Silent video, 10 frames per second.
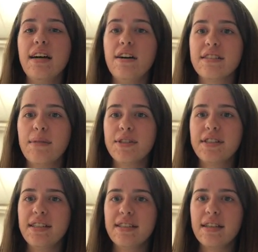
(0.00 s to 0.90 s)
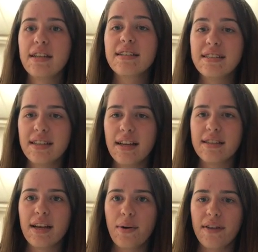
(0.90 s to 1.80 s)
Alzheimer's disease,
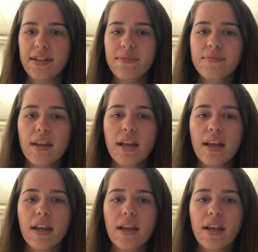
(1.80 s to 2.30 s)
however.